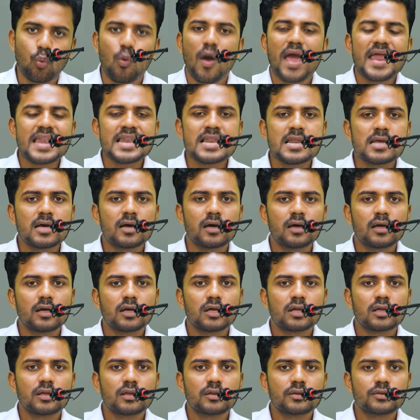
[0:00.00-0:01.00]
When
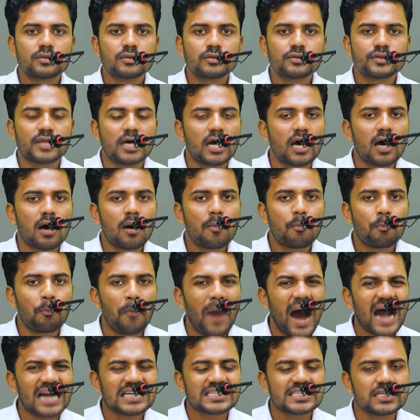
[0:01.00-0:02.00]
The
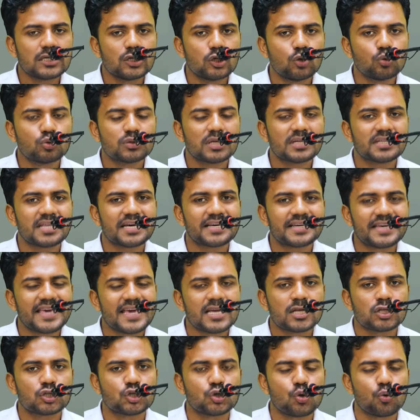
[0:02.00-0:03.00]
Martin Luther the
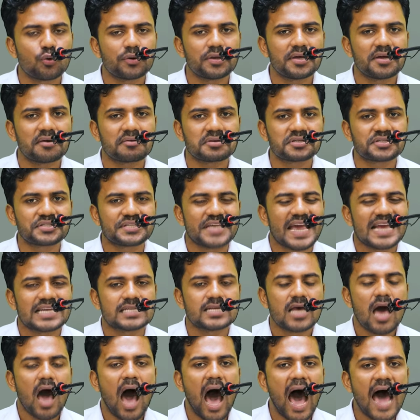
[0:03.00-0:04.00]
King Junior
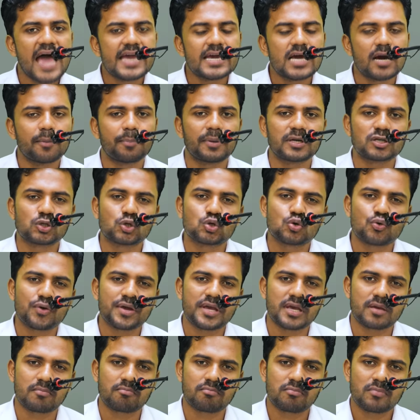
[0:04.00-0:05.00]
said, I have a
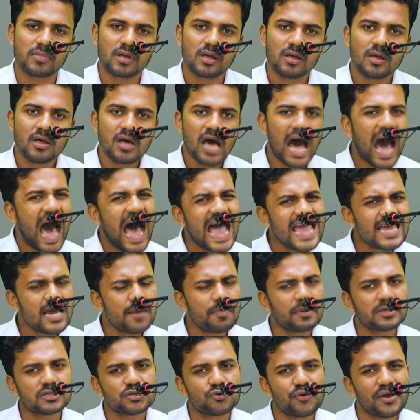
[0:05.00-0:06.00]
dream. I
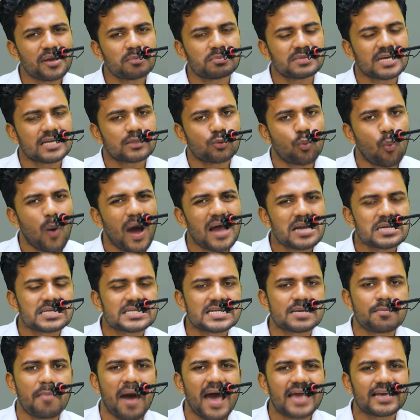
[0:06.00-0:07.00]
have a dream that one
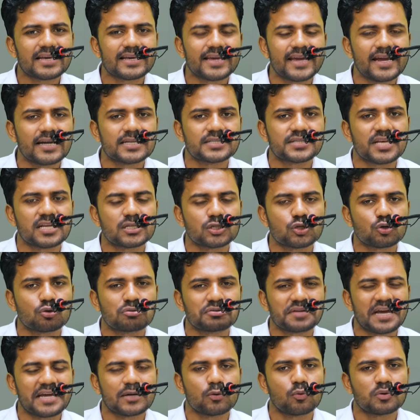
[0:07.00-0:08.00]
day my kids and
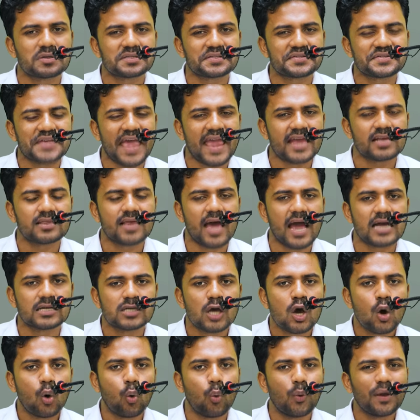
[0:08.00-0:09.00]
children would say that
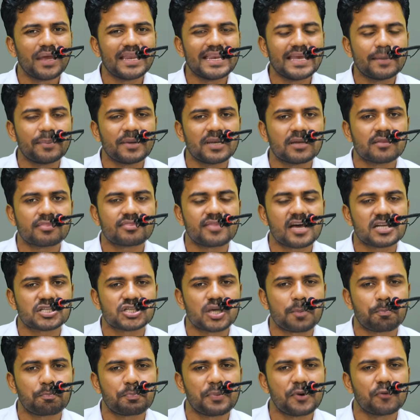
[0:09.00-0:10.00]
we live in such
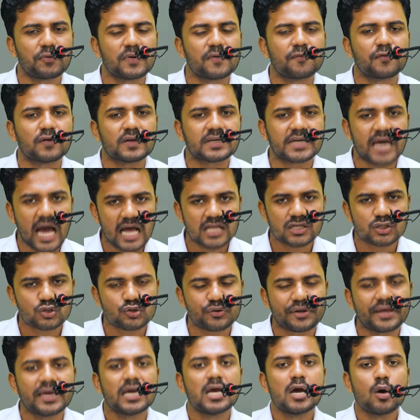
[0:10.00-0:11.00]
a beautiful
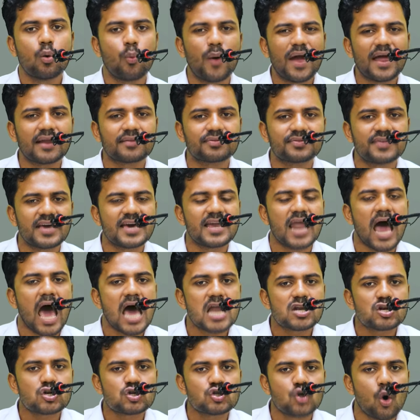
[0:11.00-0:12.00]
country where there
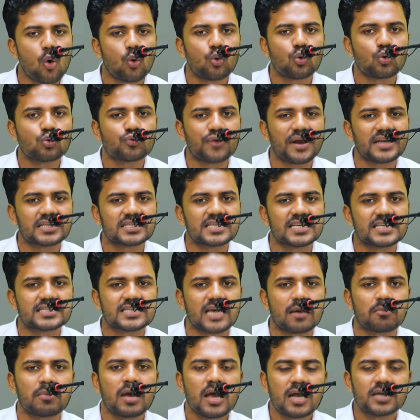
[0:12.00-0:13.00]
are no
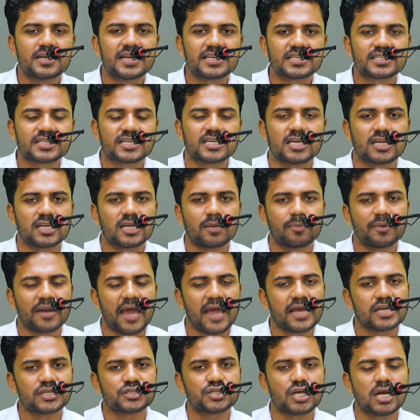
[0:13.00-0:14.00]
racism,
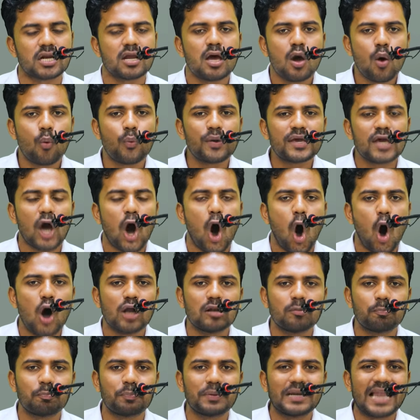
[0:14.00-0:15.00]
discrimination. We
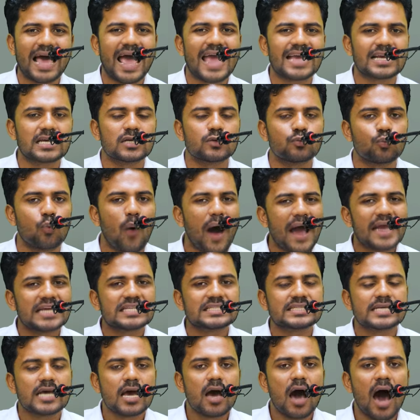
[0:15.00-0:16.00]
all, black and
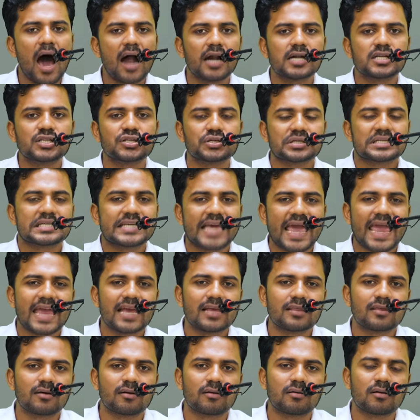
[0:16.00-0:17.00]
white, are
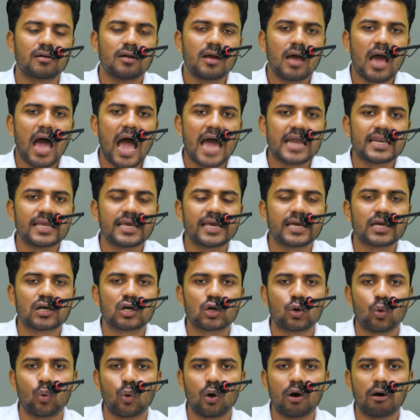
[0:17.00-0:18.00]
together and
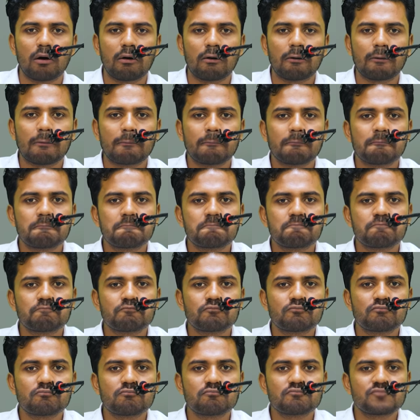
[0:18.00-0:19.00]
equal.
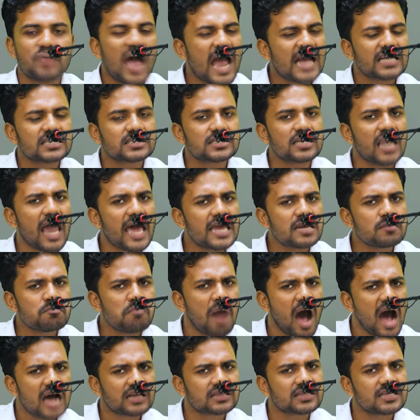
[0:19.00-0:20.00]
That line
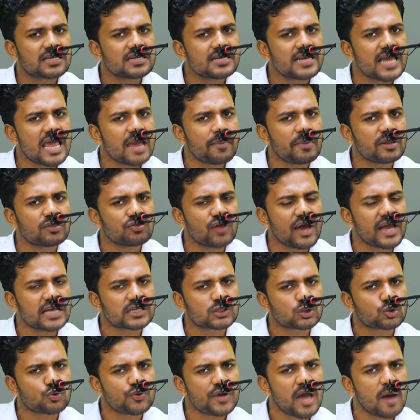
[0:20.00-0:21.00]
marked the name in the
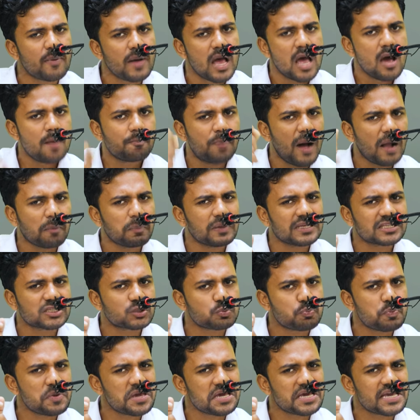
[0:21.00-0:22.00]
history of public
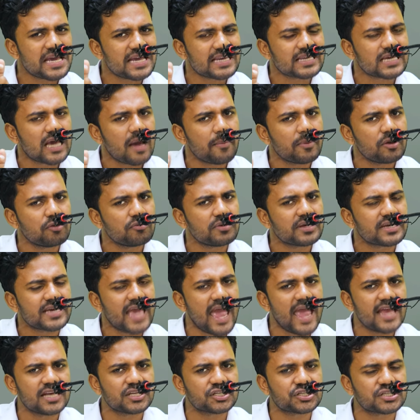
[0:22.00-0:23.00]
speaking and
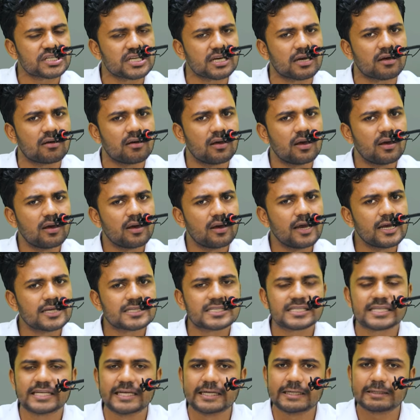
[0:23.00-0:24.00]
communication
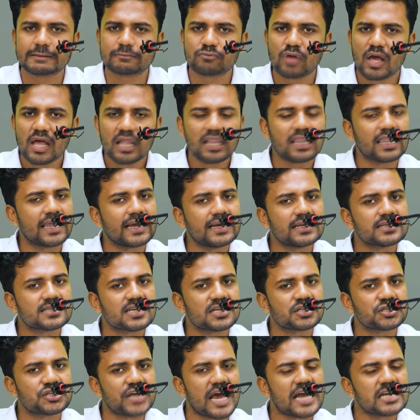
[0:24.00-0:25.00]
skill. Ladies
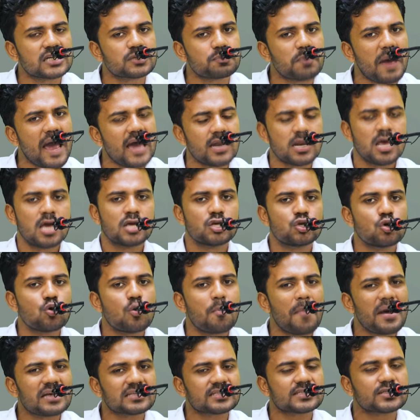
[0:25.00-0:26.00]
and gentlemen,
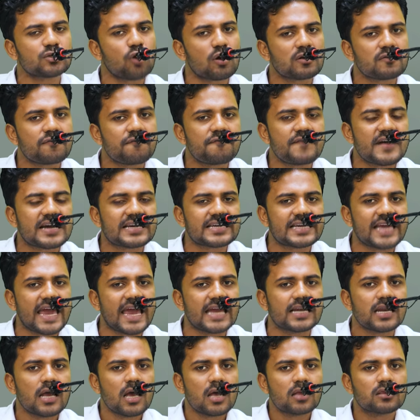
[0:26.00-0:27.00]
you must not
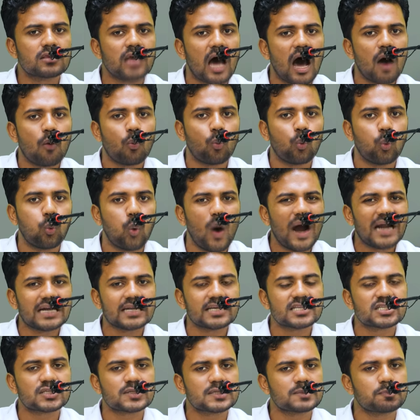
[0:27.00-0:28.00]
forget the
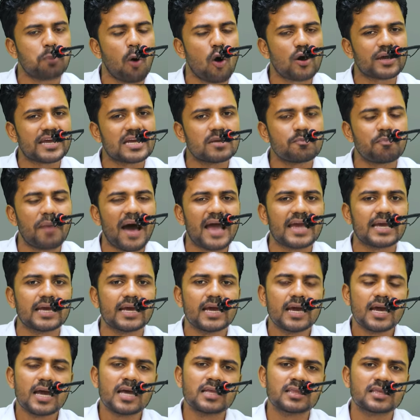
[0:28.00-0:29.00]
word spoken by
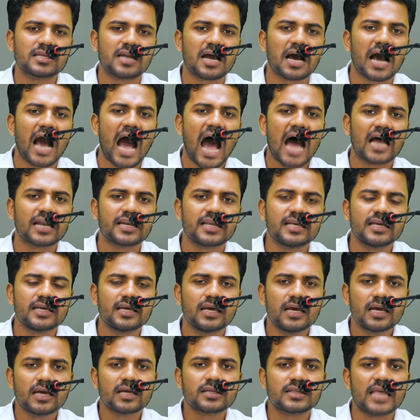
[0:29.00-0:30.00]
Indira
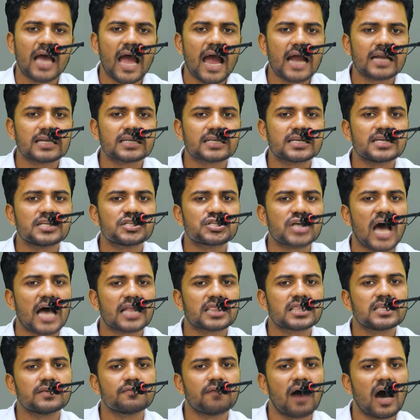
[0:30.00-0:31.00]
Gandhi, that ki
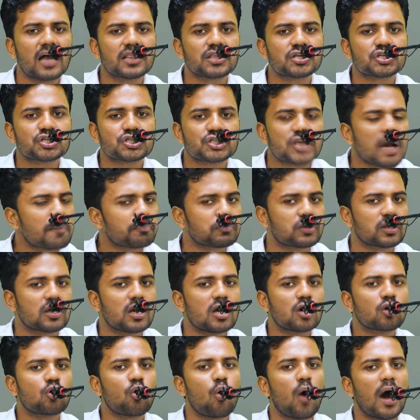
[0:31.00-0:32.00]
jativad shabd
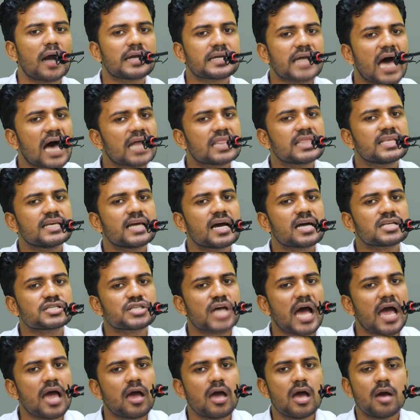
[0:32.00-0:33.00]
ko hata diya
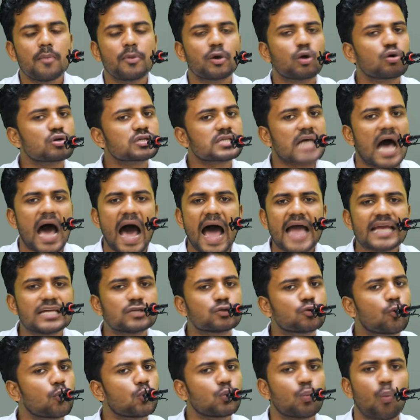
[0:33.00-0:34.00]
jaye, because I
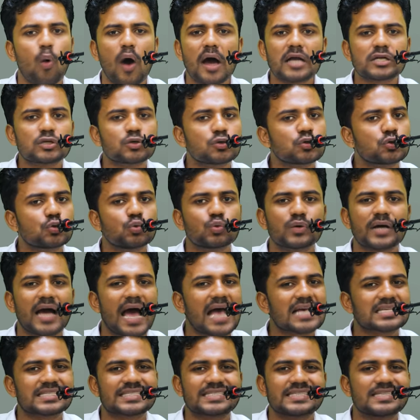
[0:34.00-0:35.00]
don't want to do
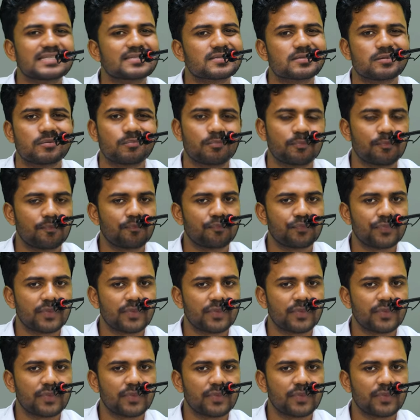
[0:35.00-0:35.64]
casteism.